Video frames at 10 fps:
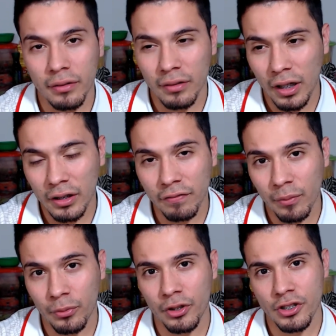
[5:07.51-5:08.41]
kind of a
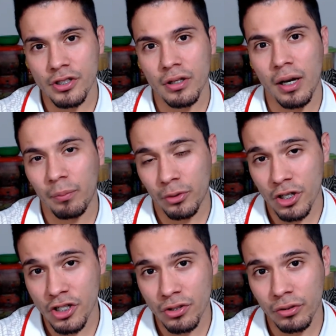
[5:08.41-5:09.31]

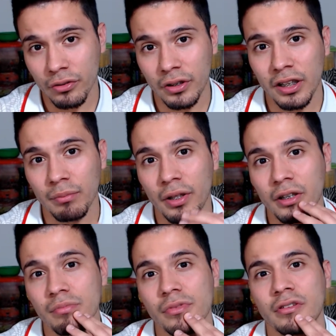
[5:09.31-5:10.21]
pressure to not make
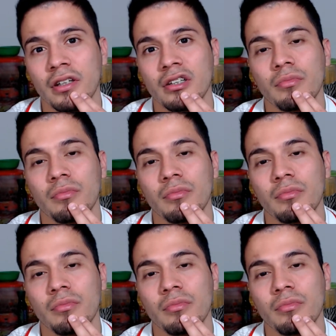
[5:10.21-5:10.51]
a mistake